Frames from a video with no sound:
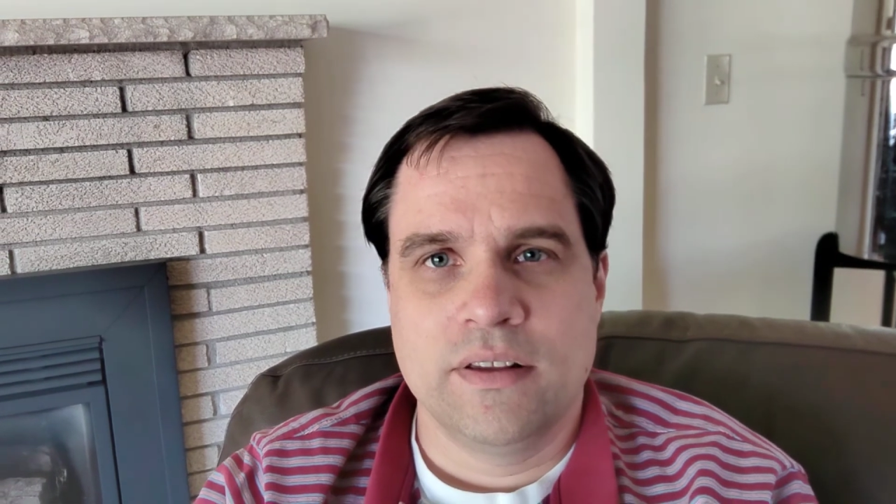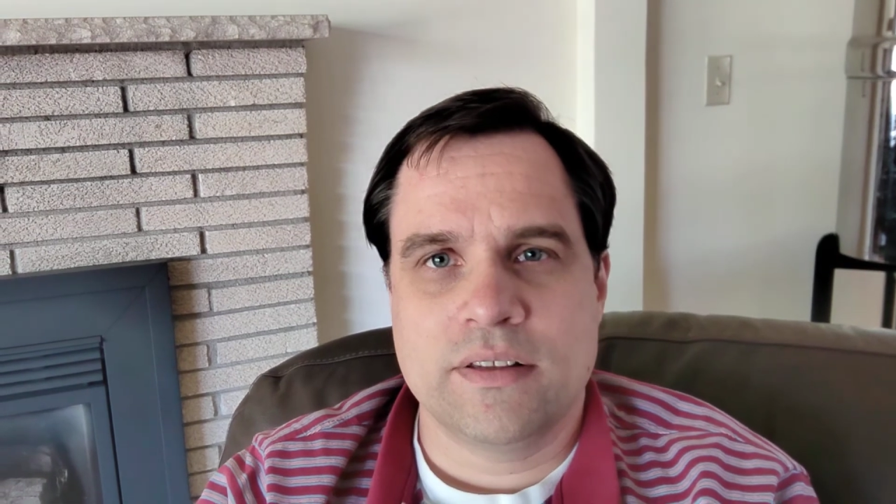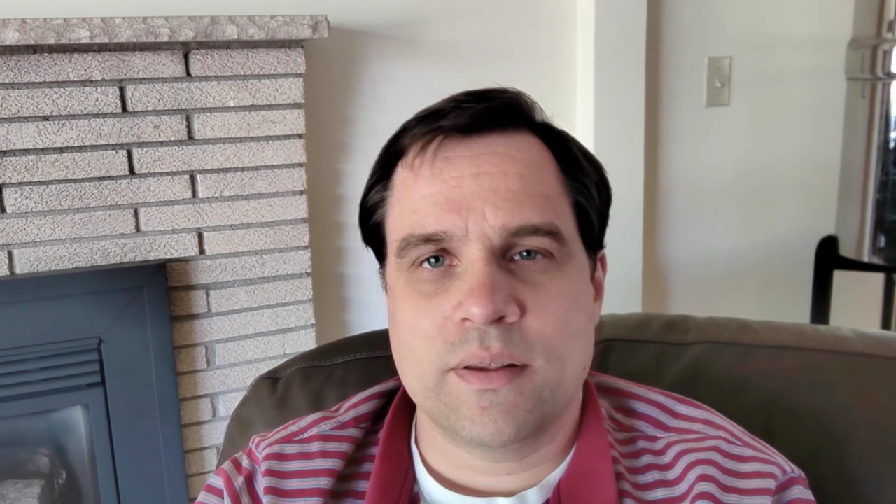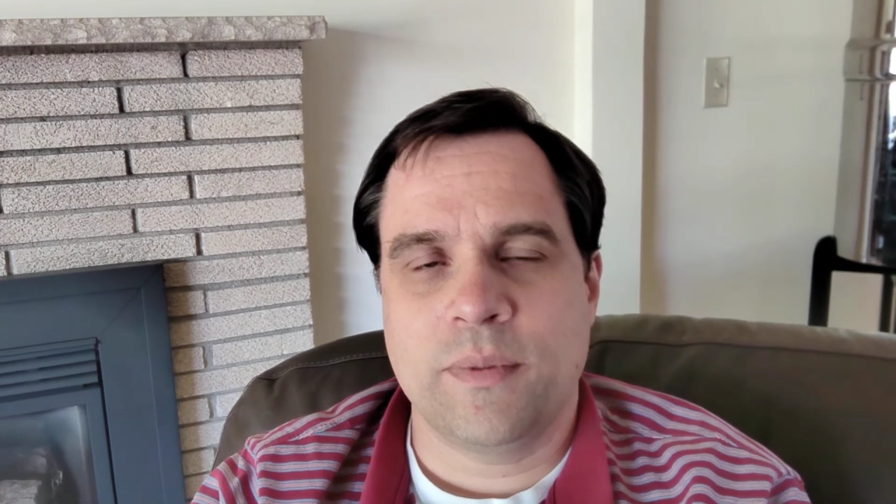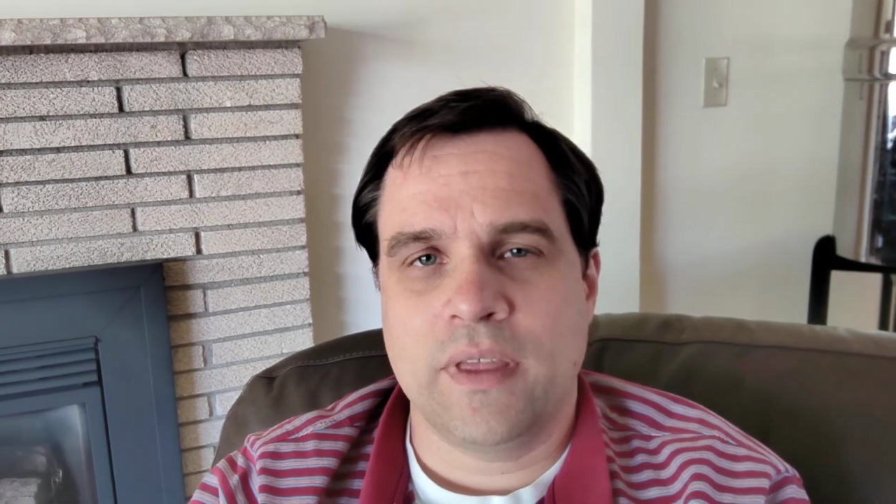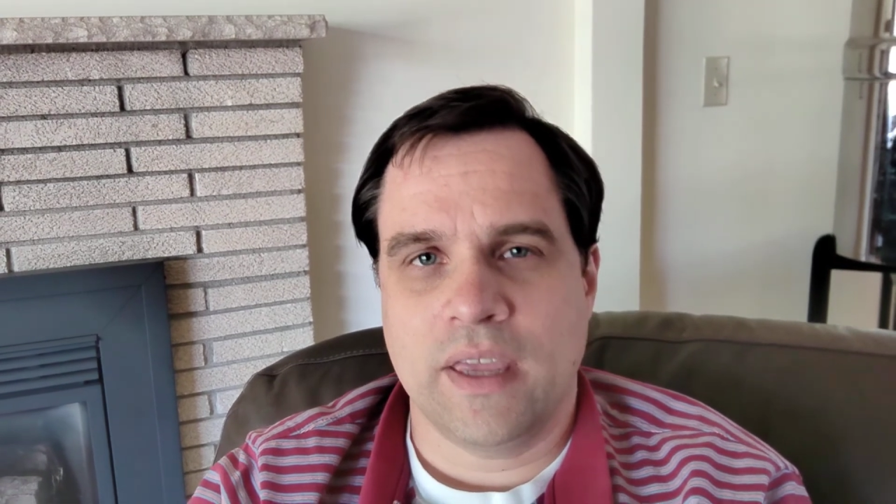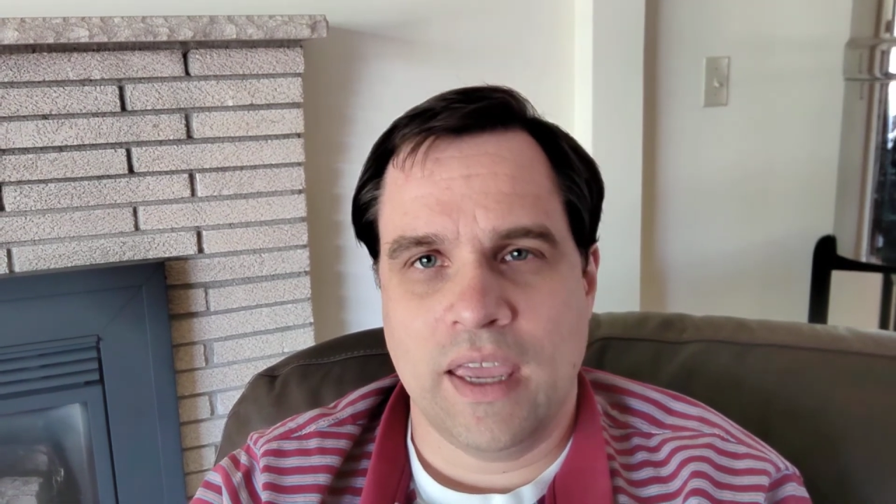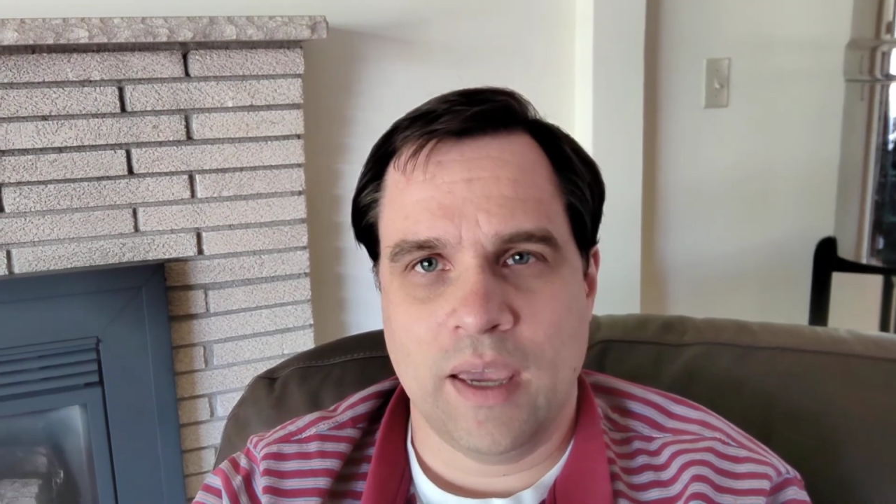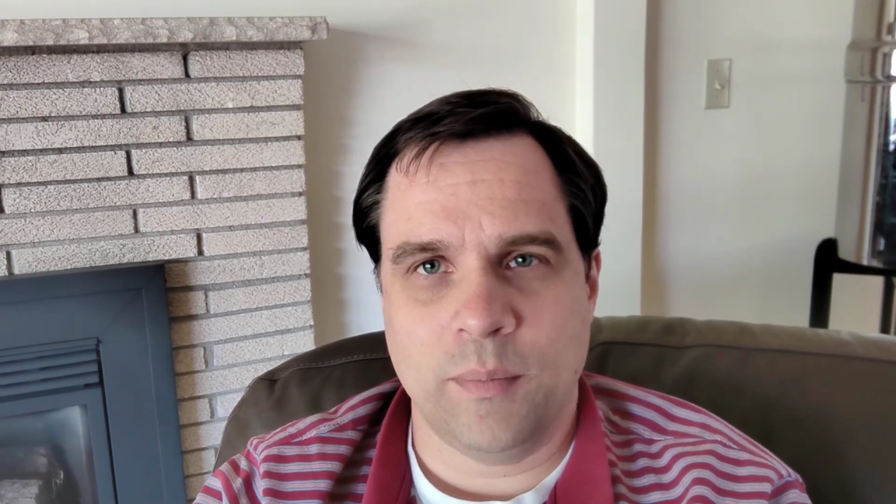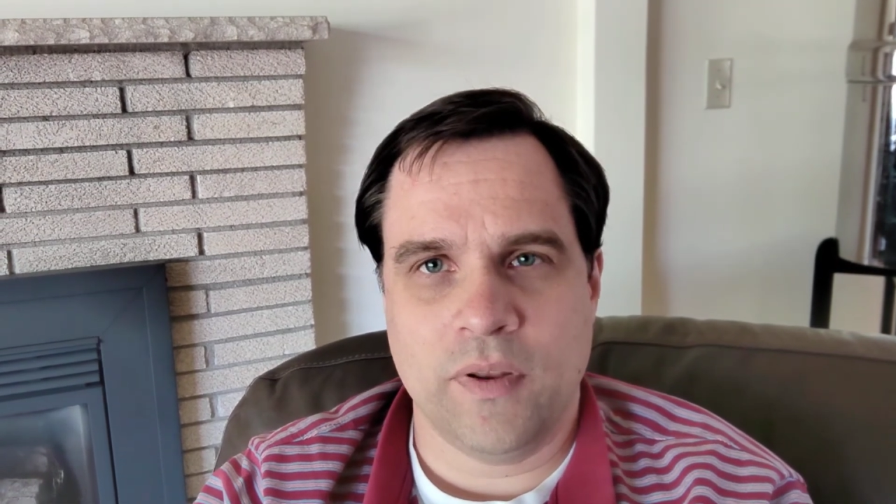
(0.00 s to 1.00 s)
something
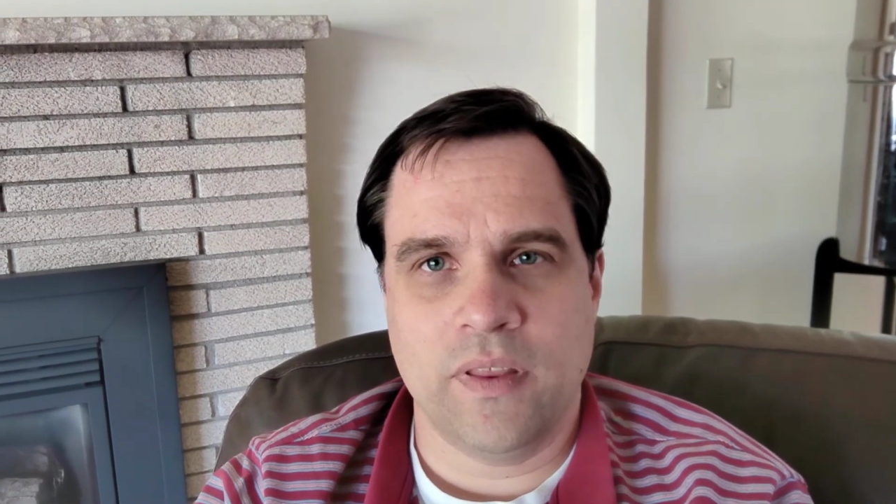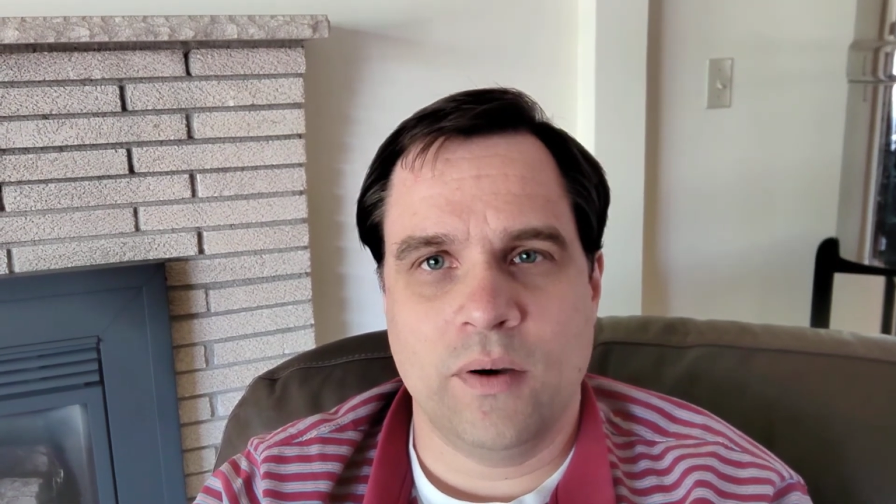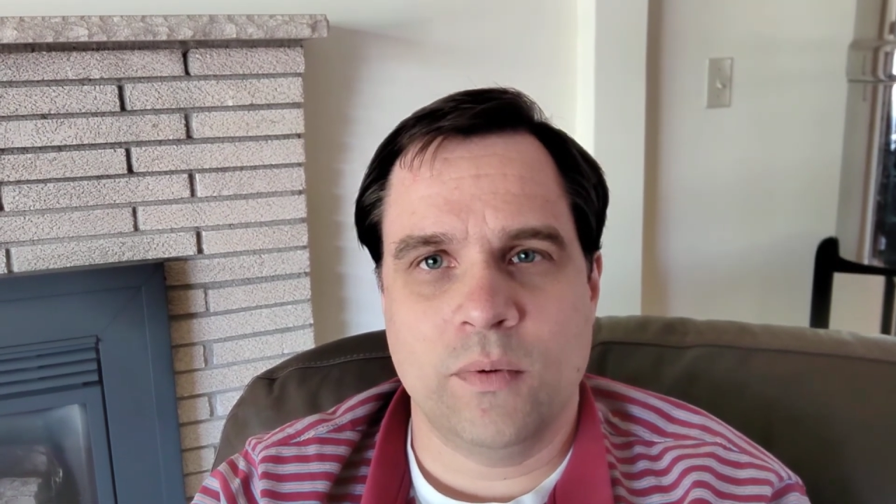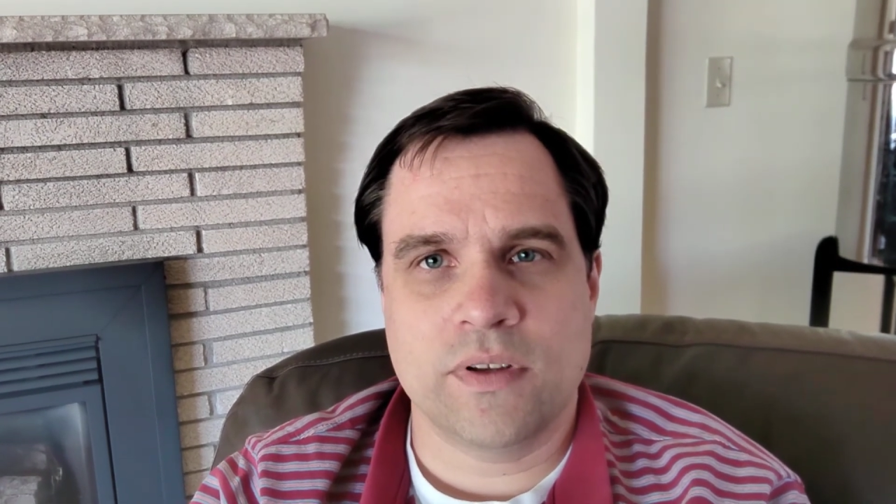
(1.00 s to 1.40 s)
happened that